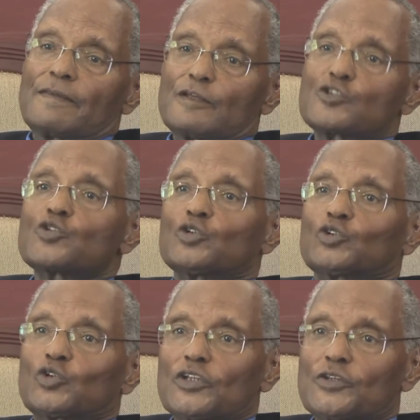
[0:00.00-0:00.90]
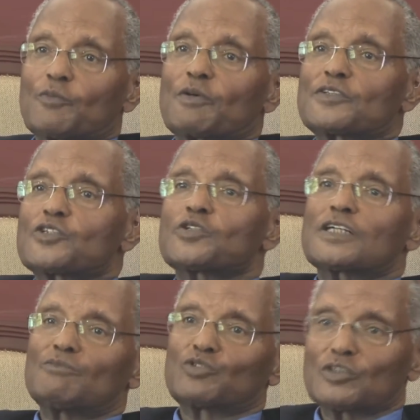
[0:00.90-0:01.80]
should control Ethiopia. They should
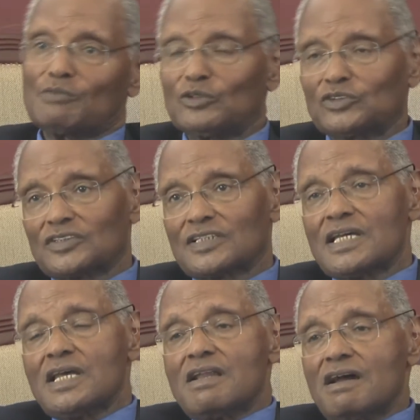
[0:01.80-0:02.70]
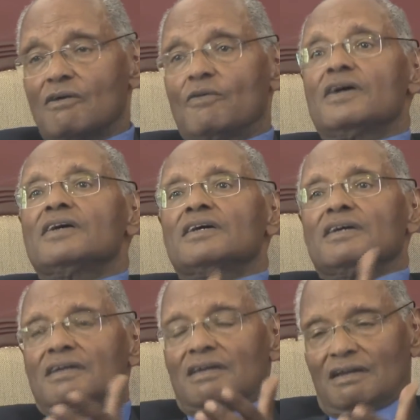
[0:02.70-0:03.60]
come to the mountains. Now,
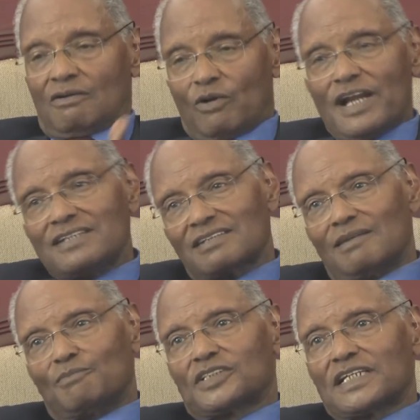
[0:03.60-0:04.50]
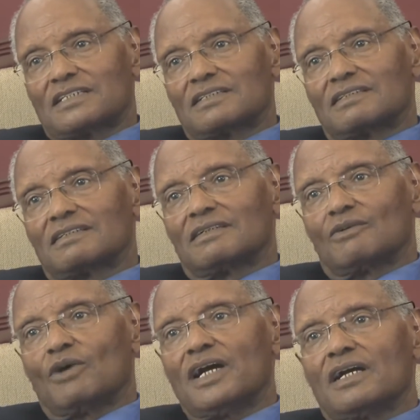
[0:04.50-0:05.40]
when Trump said
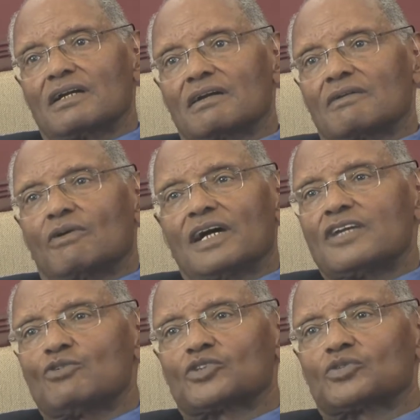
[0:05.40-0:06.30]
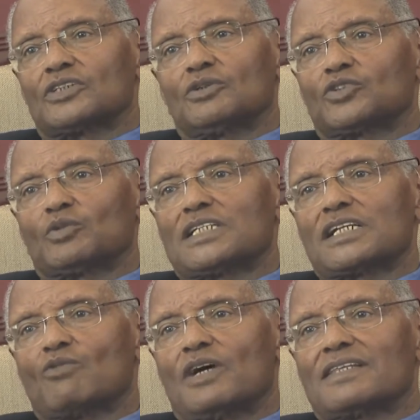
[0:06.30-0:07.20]
why he was
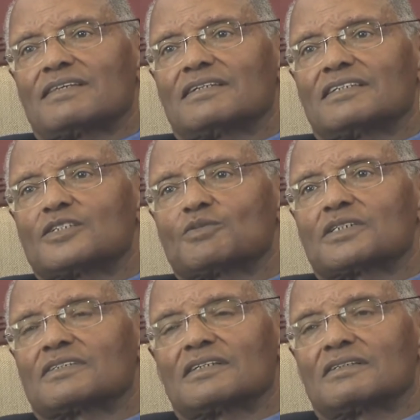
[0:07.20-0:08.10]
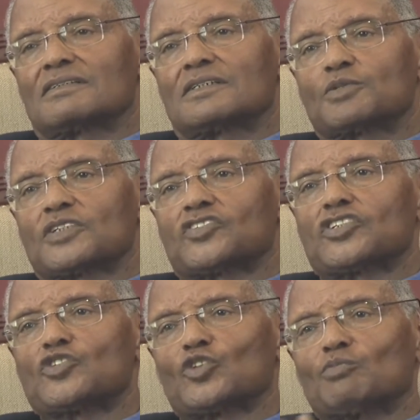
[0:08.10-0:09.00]
wondering why the Egyptians
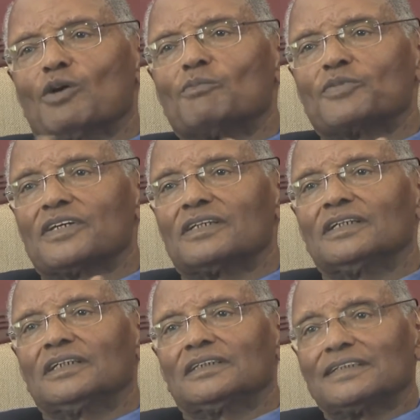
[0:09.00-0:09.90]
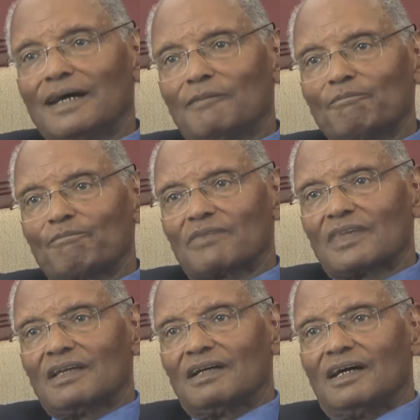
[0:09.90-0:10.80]
did not bomb the dam,
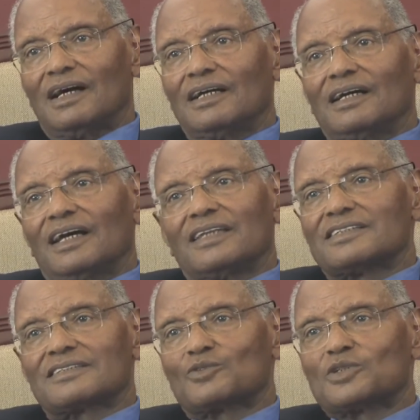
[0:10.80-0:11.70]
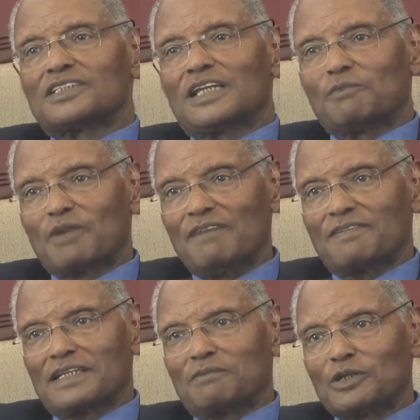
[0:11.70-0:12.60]
I just couldn't help
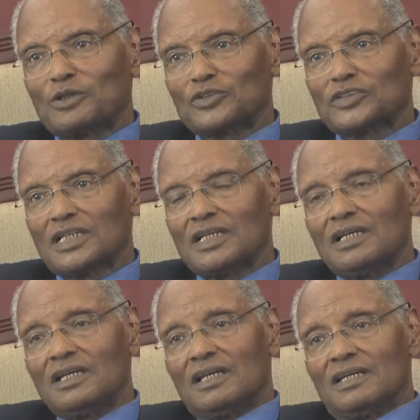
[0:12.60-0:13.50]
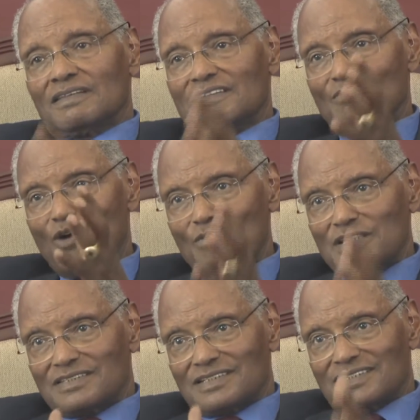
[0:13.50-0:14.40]
laughing, because the
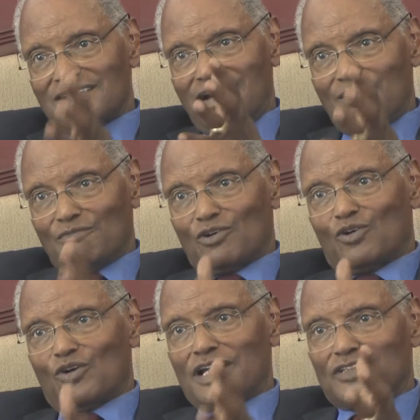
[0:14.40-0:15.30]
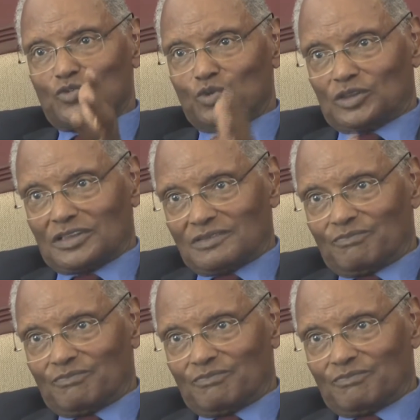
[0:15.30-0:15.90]
moment the dam collects water,